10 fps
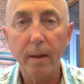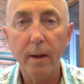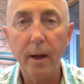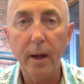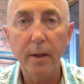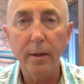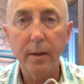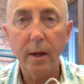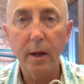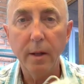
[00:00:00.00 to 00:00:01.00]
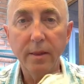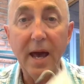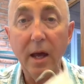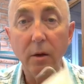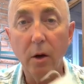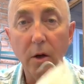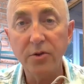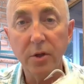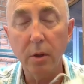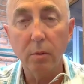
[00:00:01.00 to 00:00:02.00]
And that
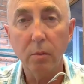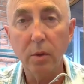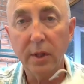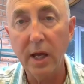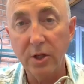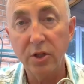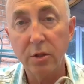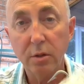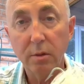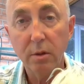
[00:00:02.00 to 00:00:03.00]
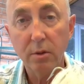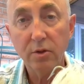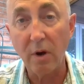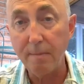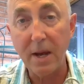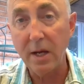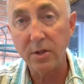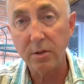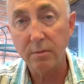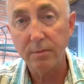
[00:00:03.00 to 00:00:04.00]
also will catch striped
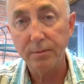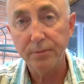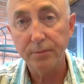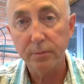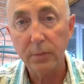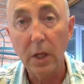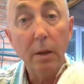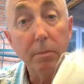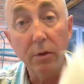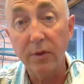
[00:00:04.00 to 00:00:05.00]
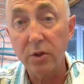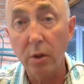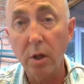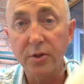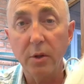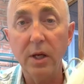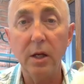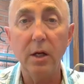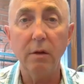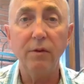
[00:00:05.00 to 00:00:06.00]
bass. Bluefish will also hit
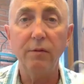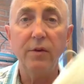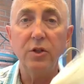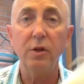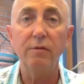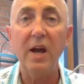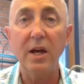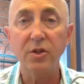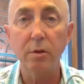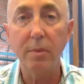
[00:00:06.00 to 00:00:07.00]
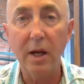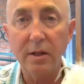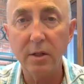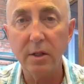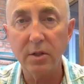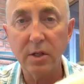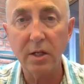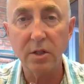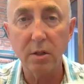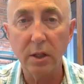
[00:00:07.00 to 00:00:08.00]
it if you fish it faster, but this
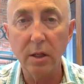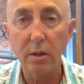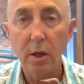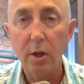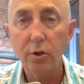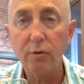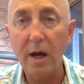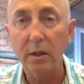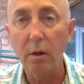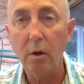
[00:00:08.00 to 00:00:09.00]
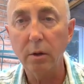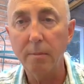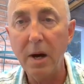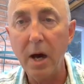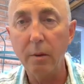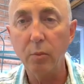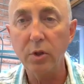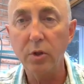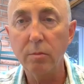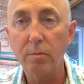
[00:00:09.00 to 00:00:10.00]
tends to get dragged along the bottom with
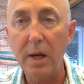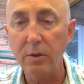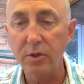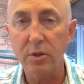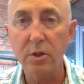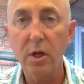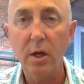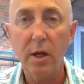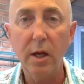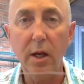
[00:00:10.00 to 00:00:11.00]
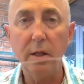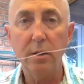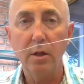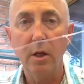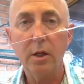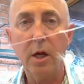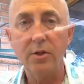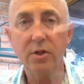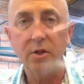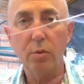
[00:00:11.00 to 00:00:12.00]
bounces and
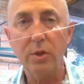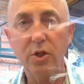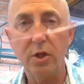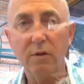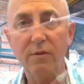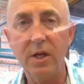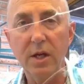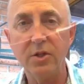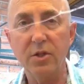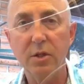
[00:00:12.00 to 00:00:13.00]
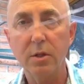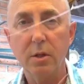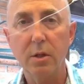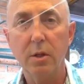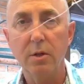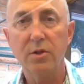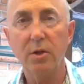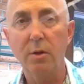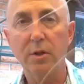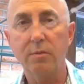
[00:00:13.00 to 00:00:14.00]
constant twitching of this.
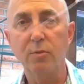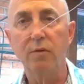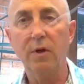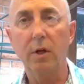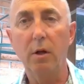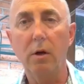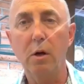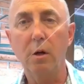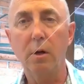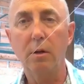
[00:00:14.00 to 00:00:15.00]
So it's moving along